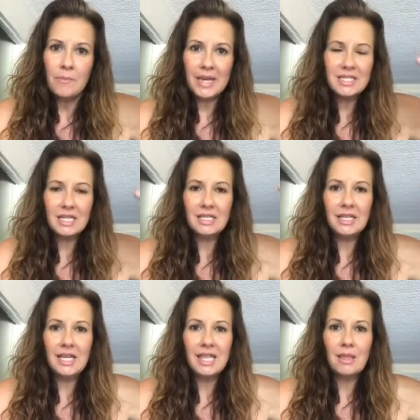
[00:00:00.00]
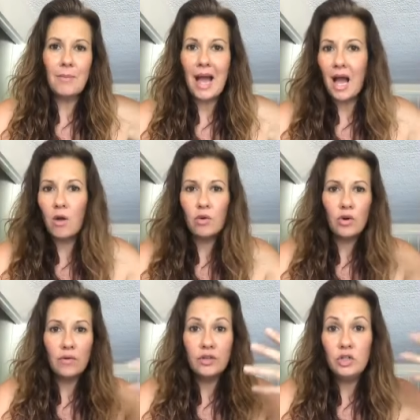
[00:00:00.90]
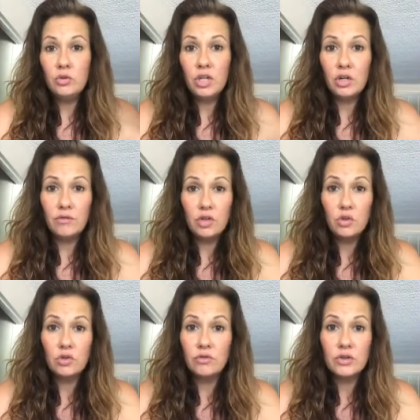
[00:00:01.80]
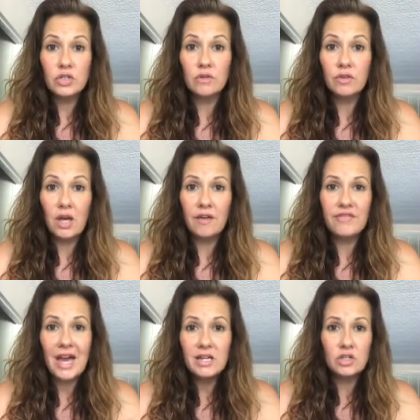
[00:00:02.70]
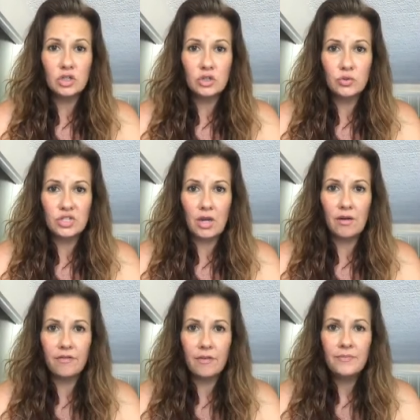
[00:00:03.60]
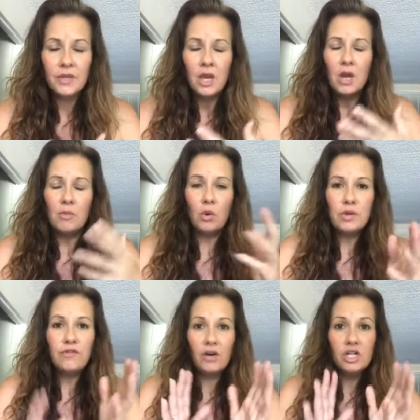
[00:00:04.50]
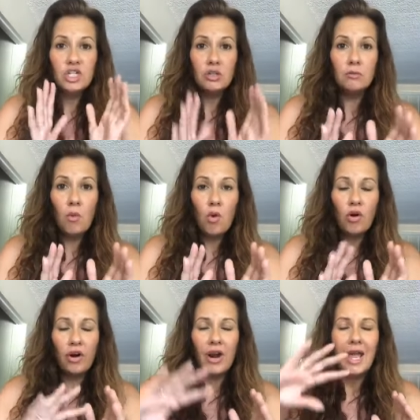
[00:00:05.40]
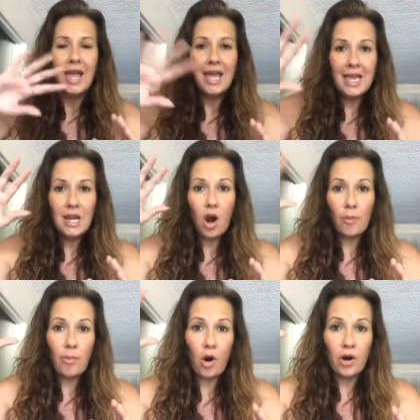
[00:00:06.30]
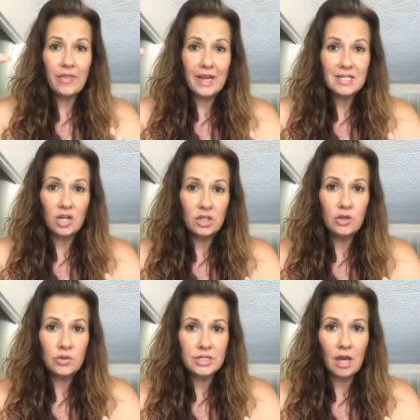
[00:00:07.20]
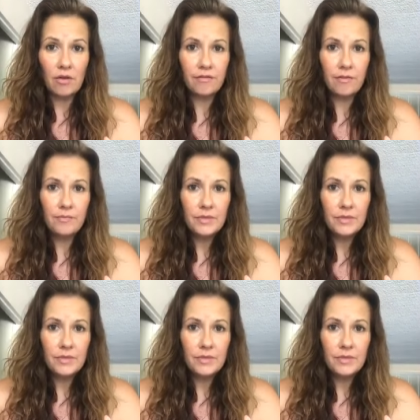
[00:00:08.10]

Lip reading: Basically, the power of the union of the universe of love. That is our true self. But we function more in our part that is our little self.